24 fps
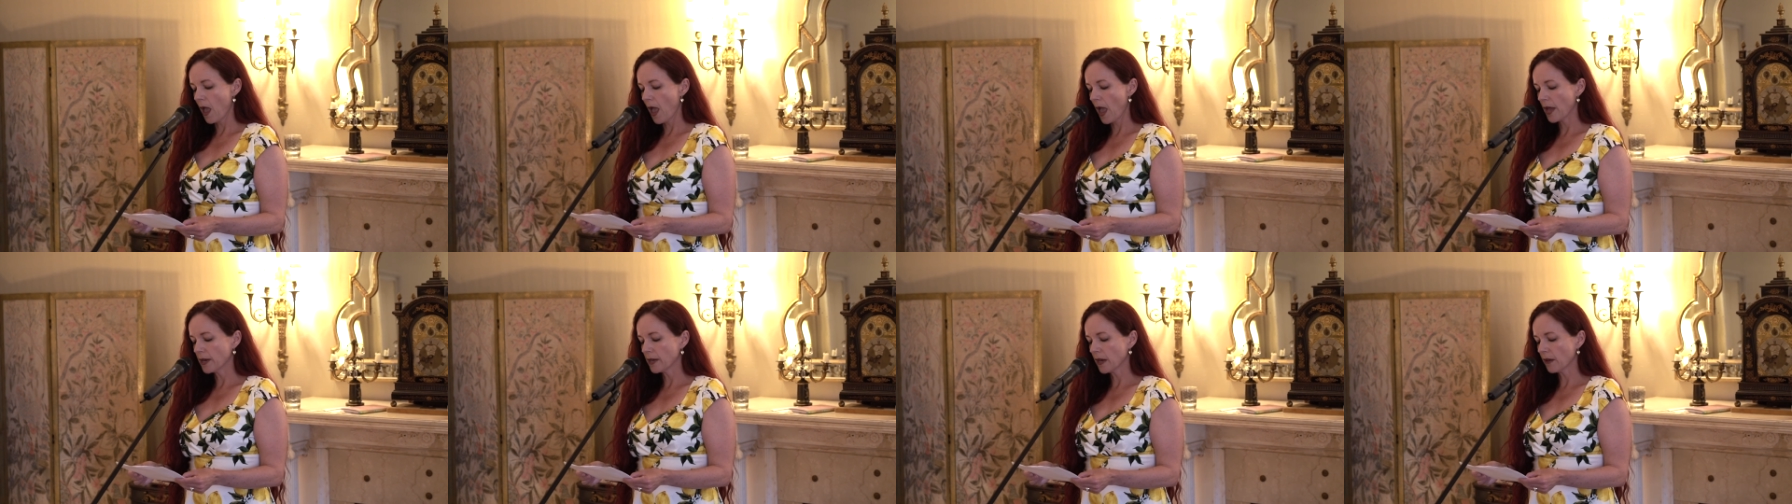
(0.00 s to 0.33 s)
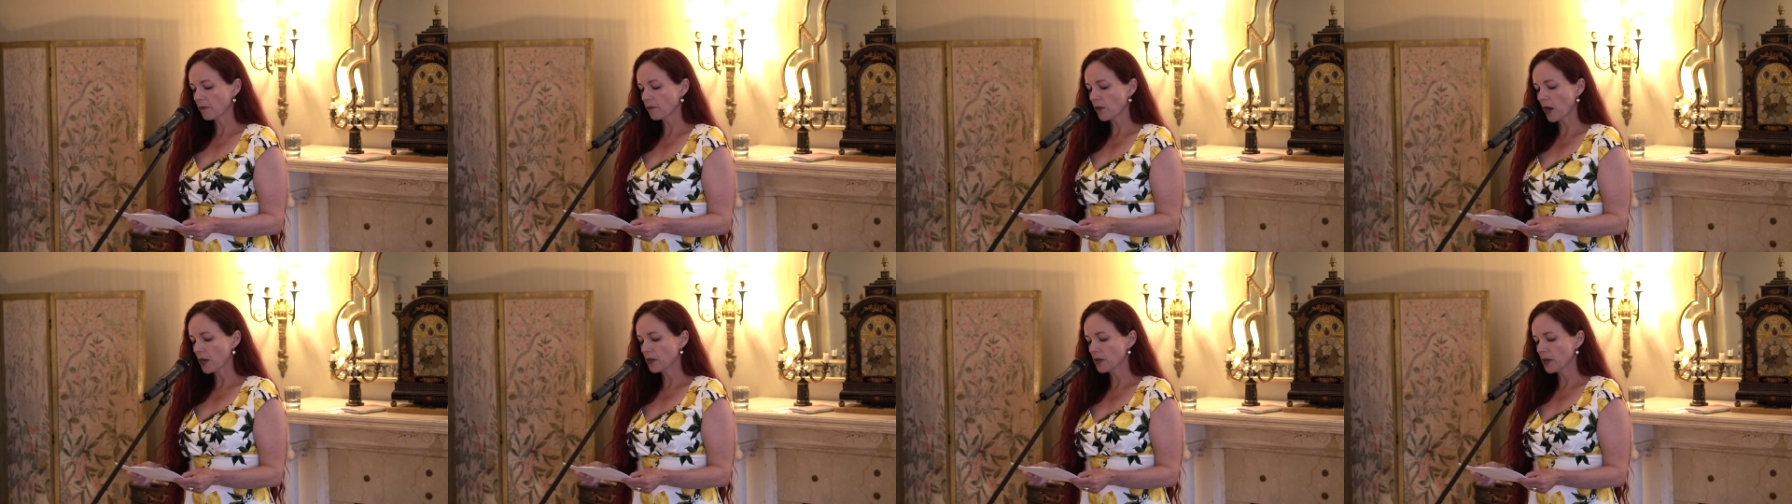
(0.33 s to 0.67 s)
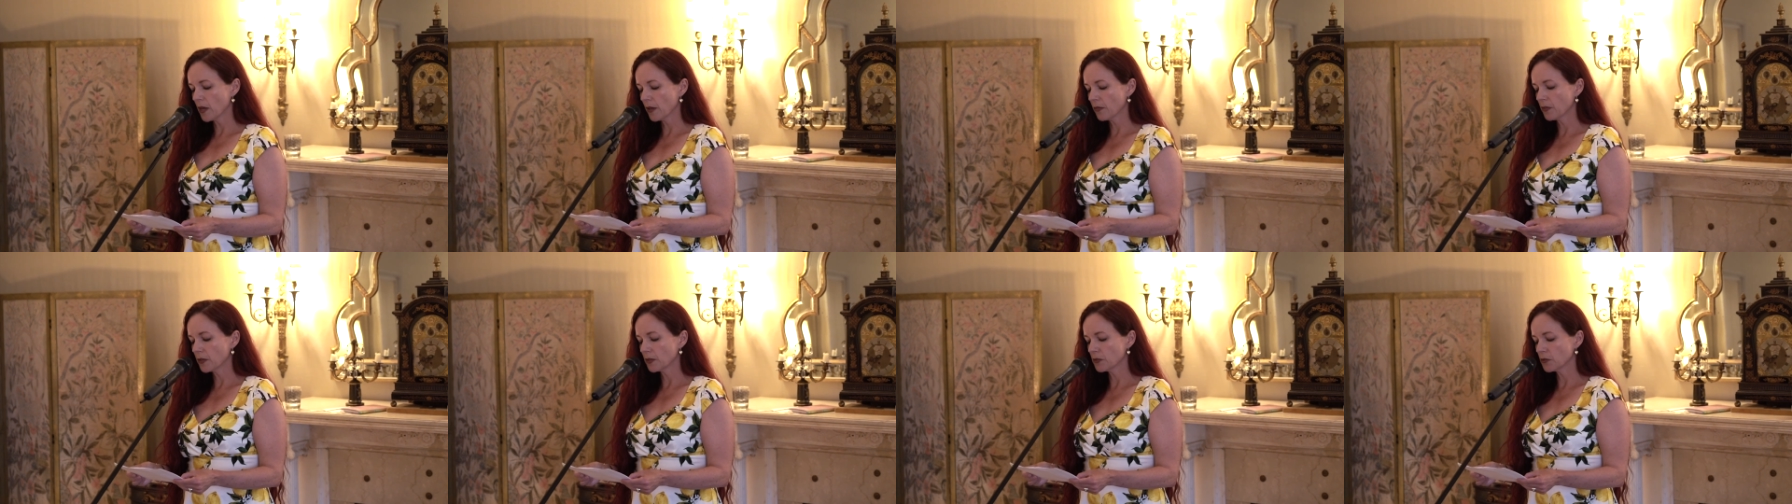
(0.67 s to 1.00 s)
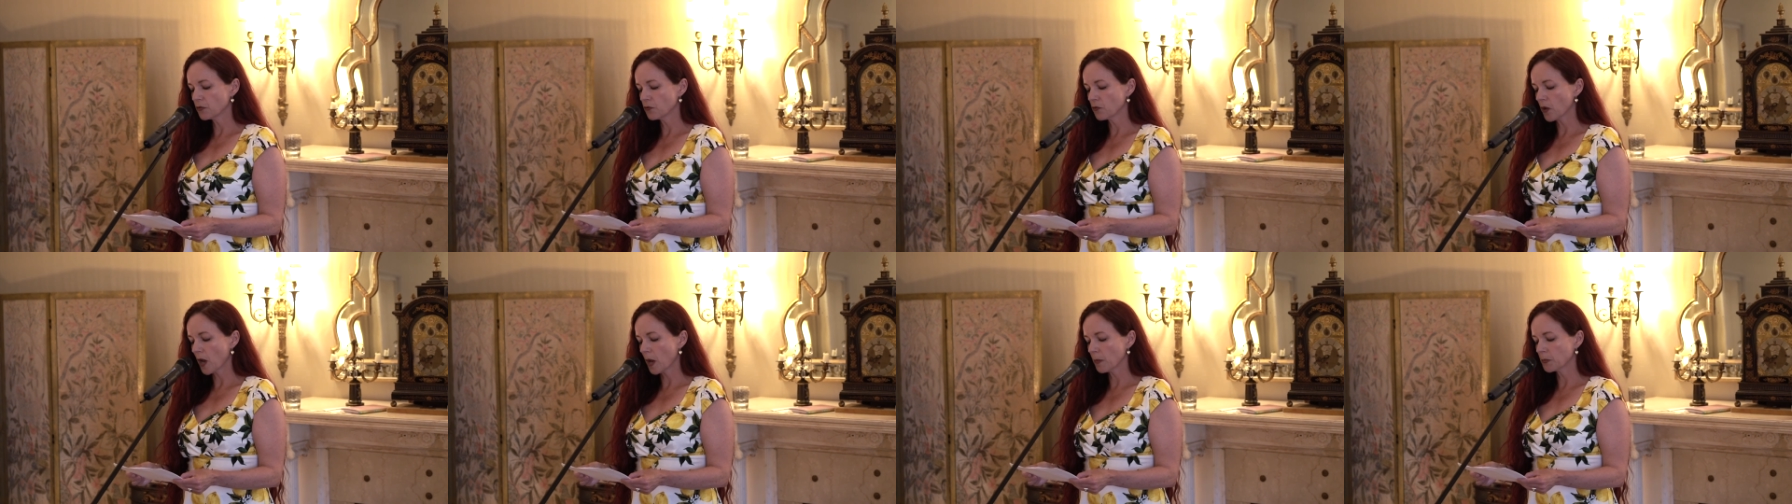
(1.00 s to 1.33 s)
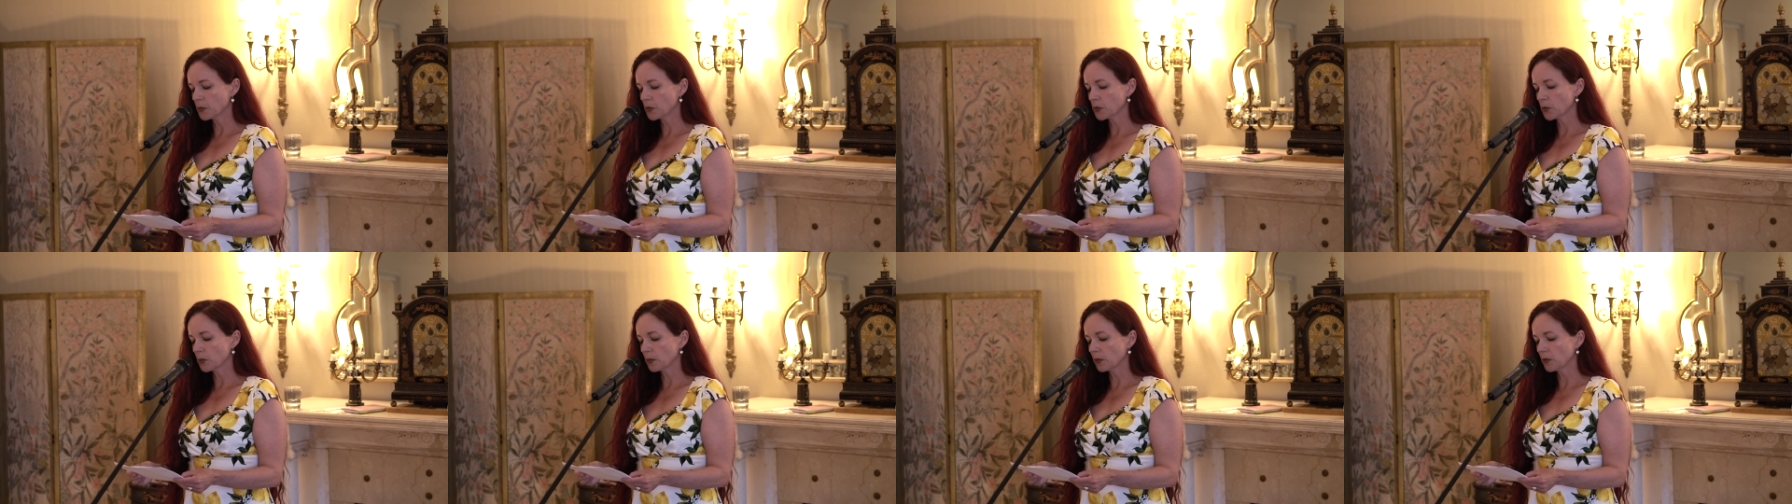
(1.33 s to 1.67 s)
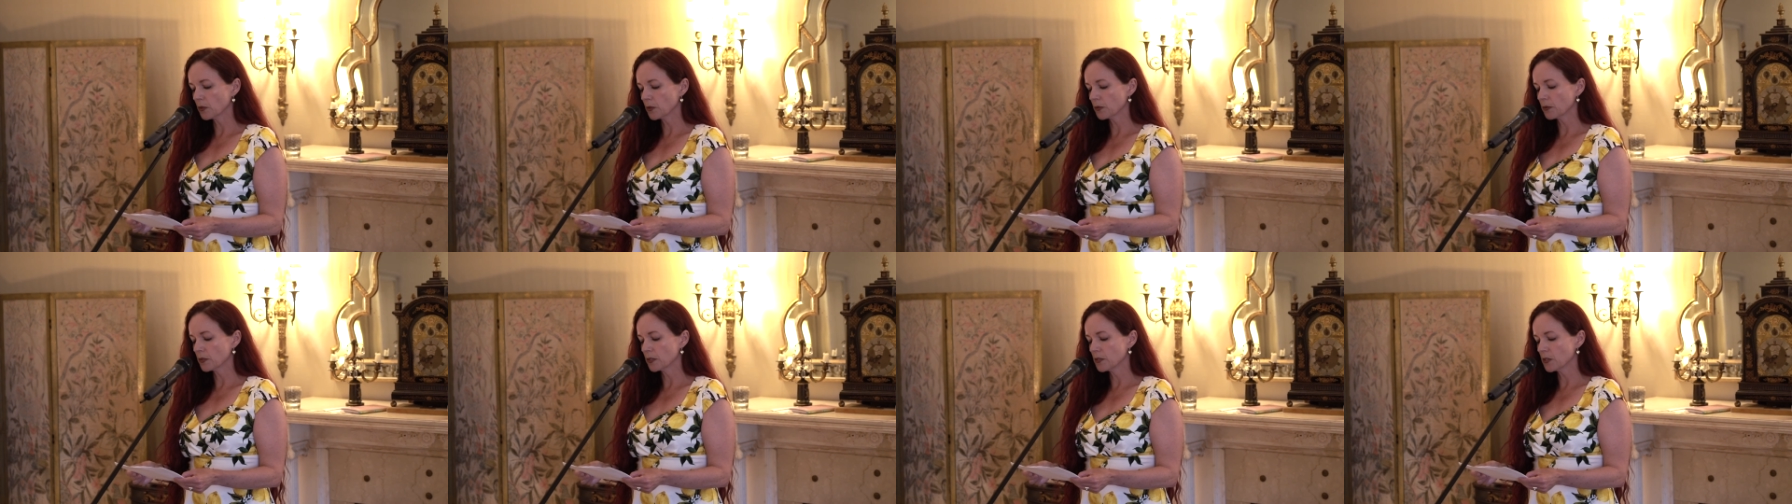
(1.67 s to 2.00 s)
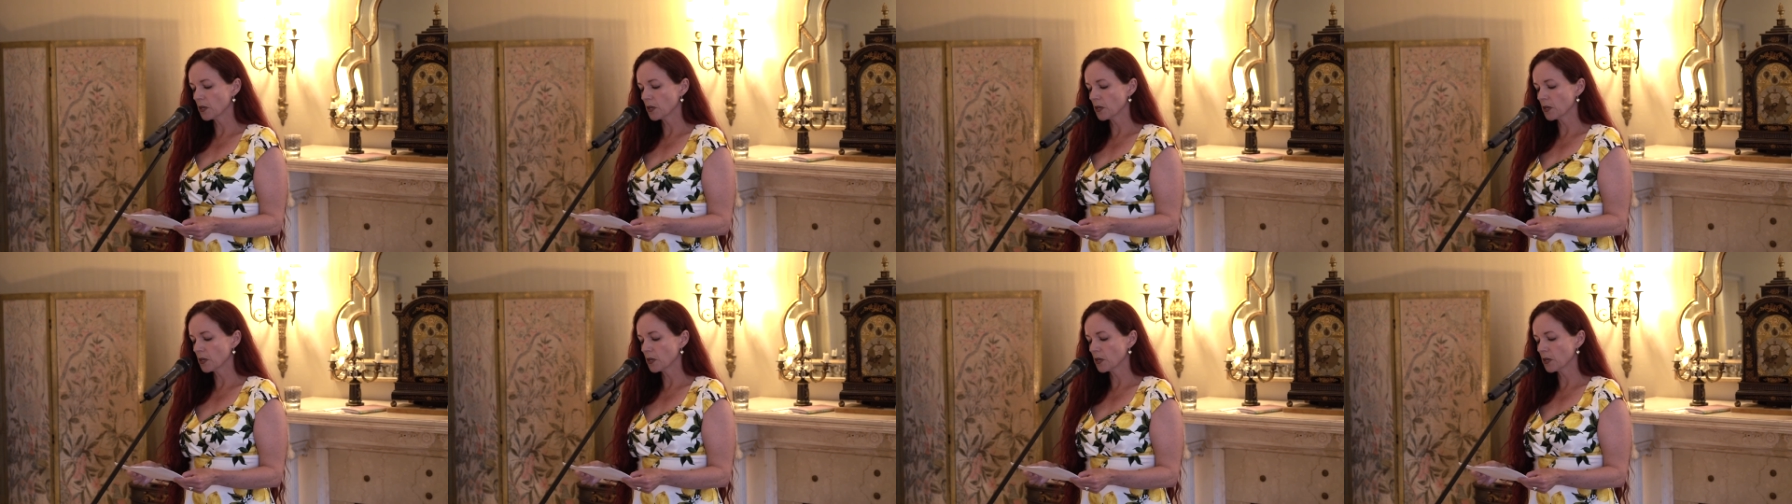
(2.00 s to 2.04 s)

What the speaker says: And I've got nothing to drop to alert the